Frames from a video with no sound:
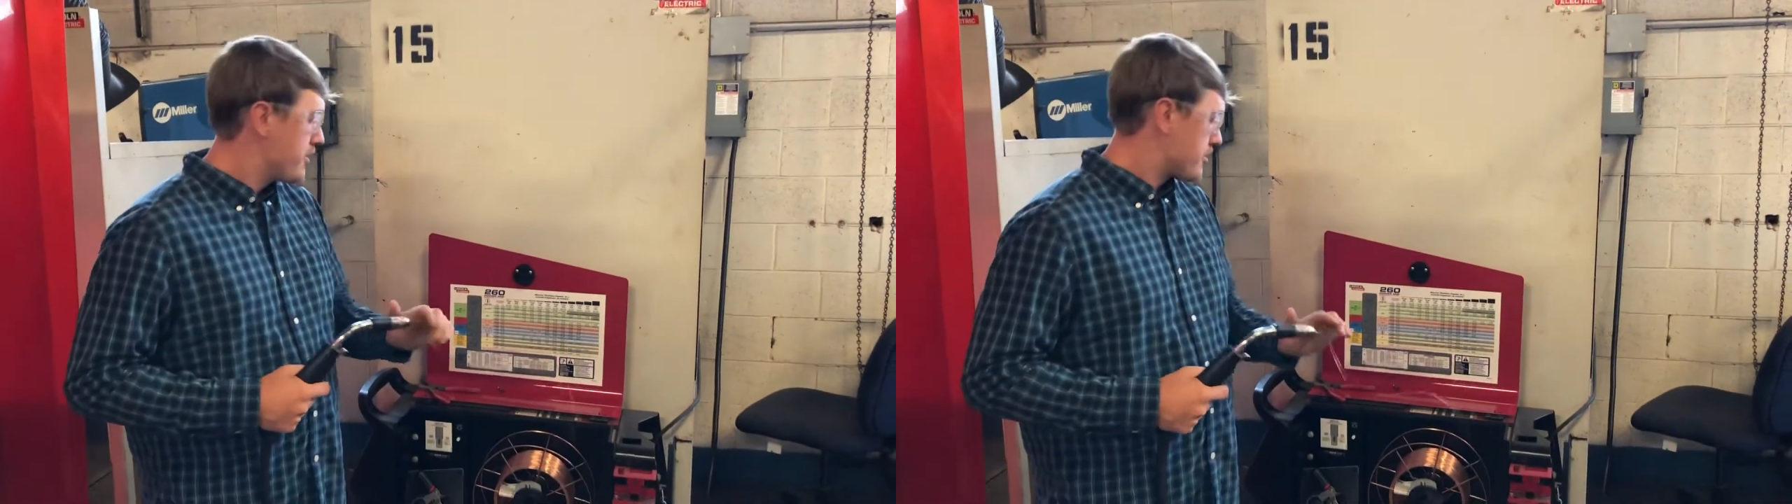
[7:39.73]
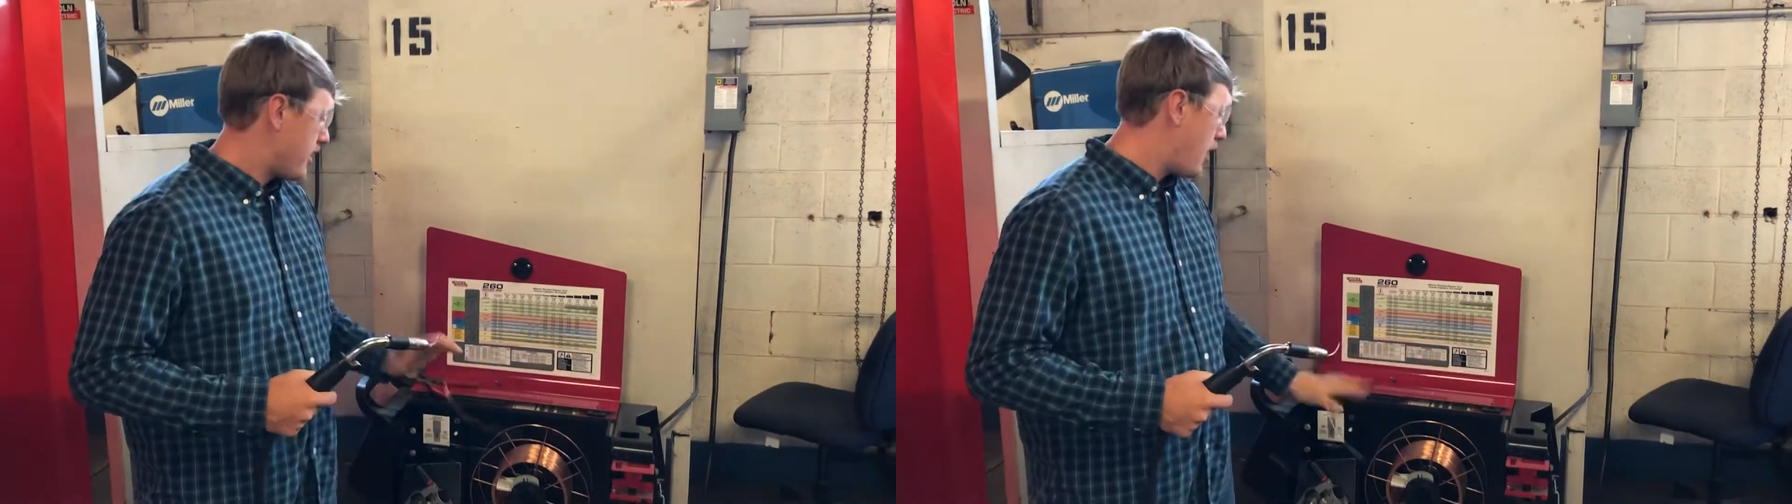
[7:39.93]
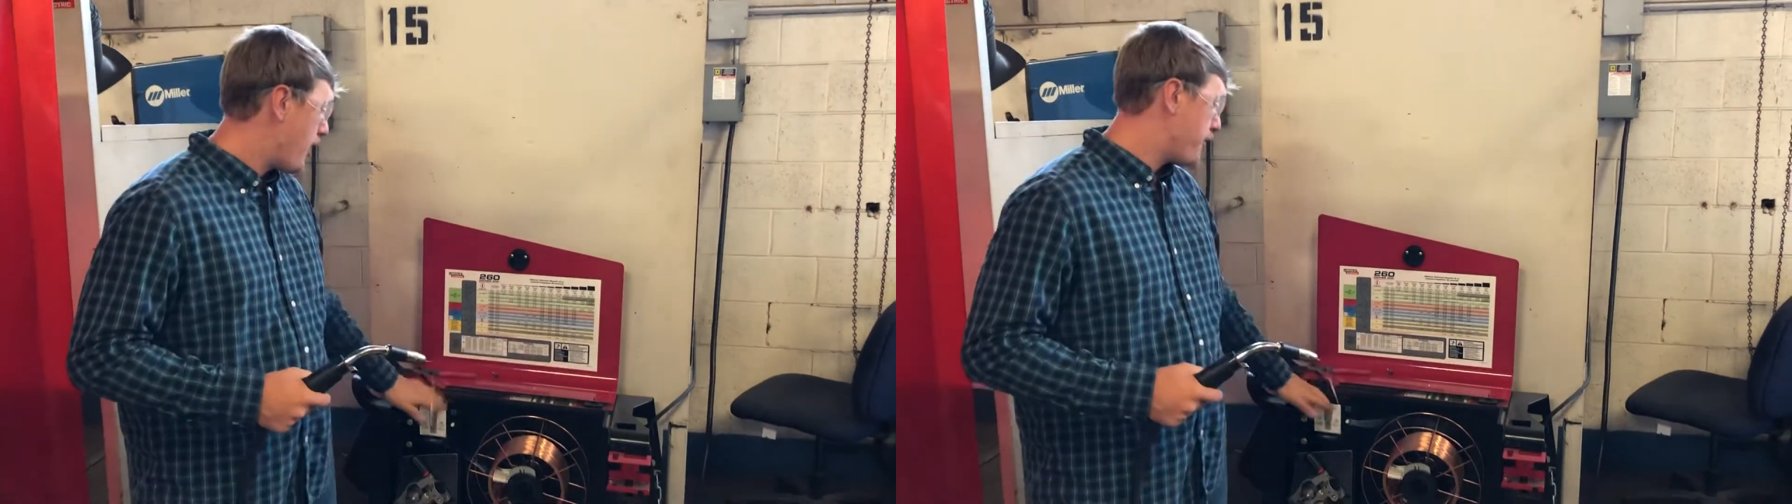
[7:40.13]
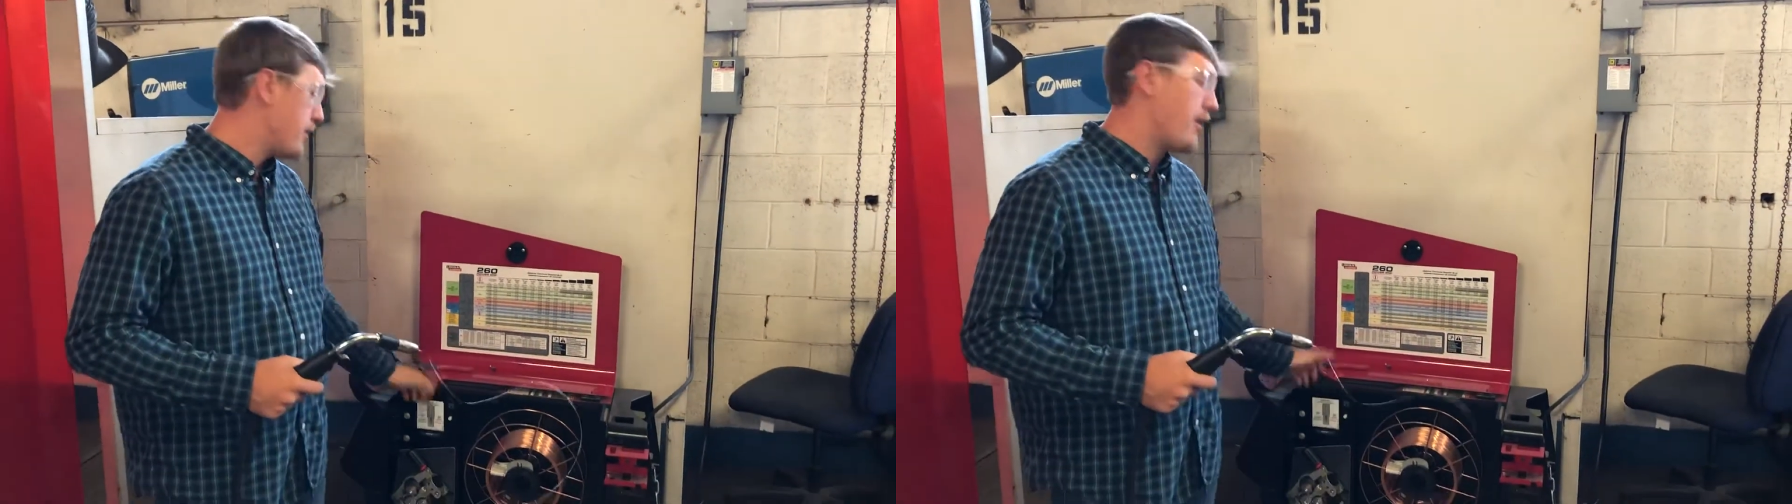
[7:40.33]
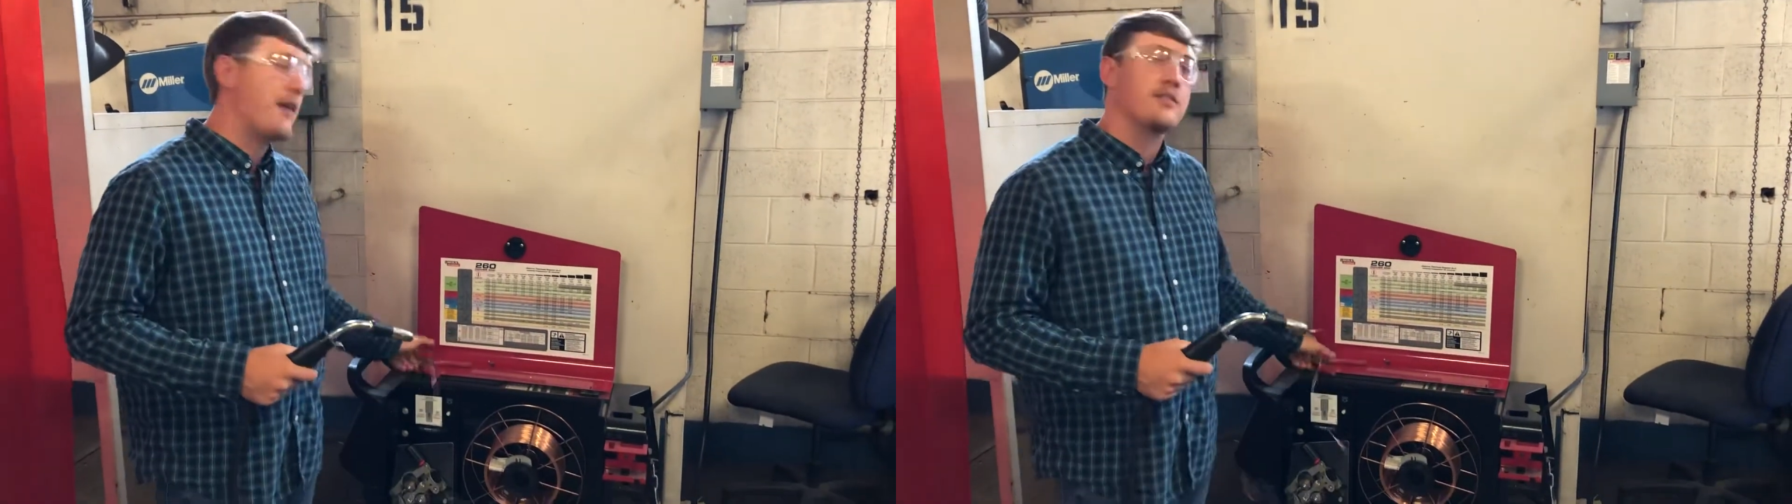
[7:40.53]
So that way if
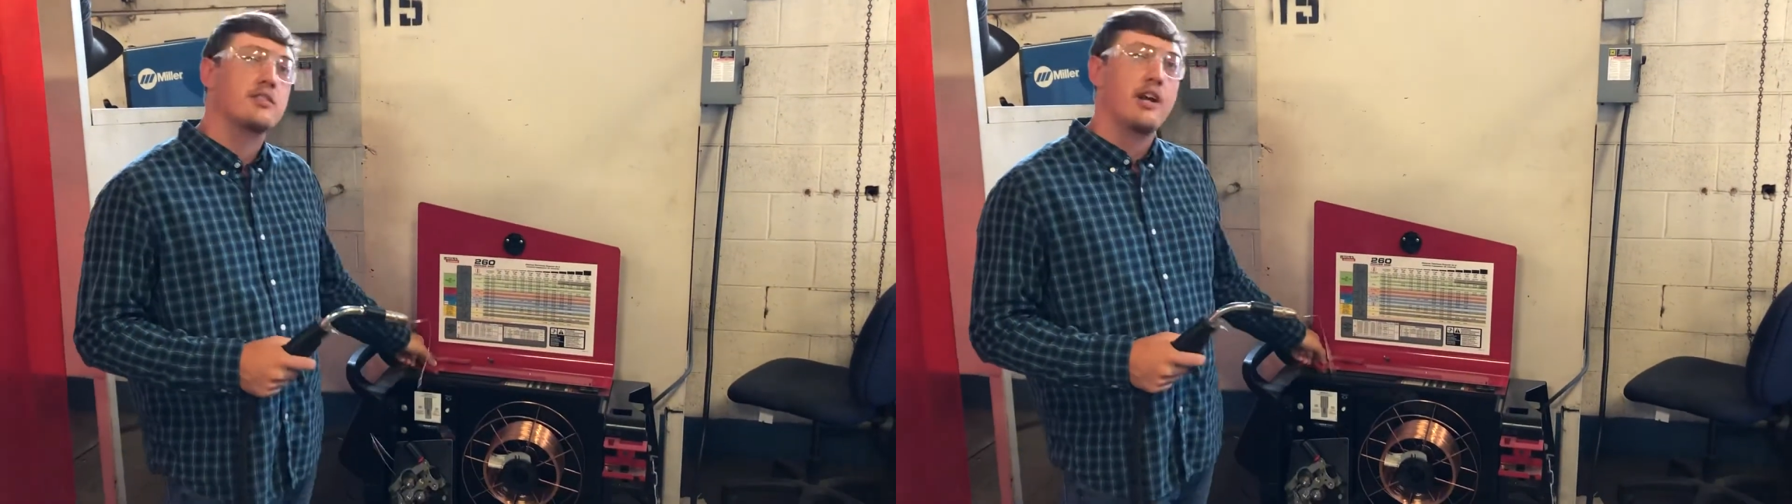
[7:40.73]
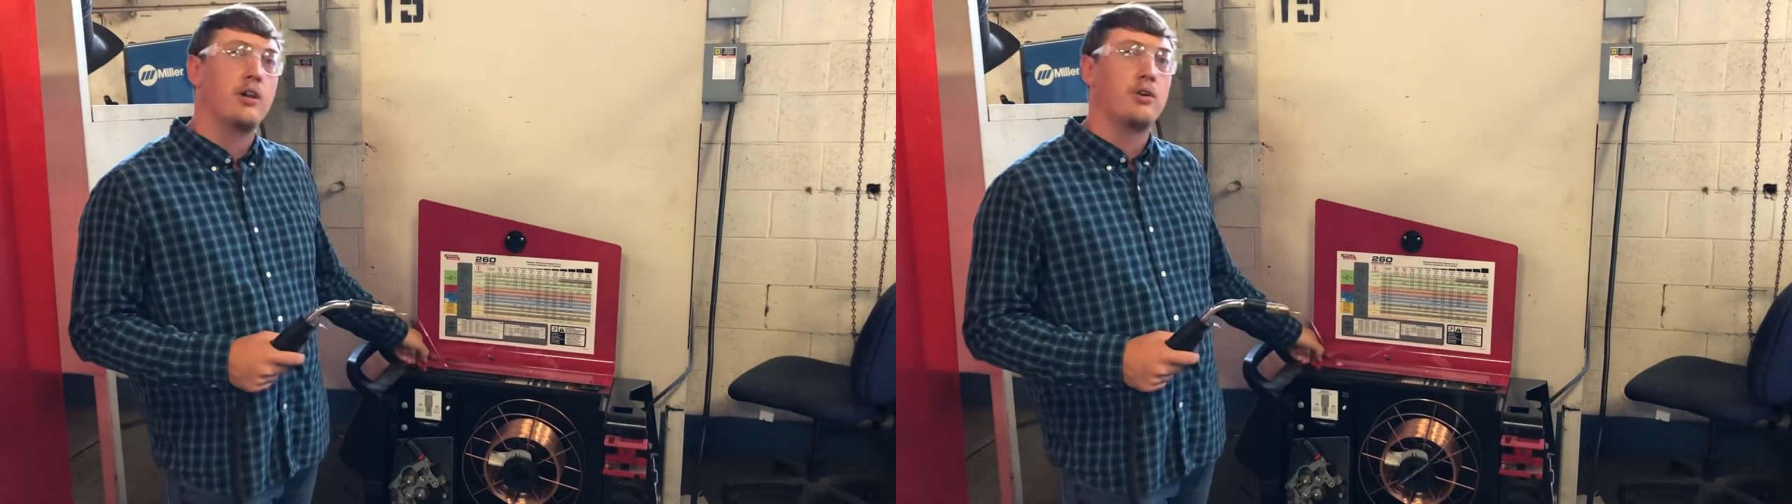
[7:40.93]
you don't have a scale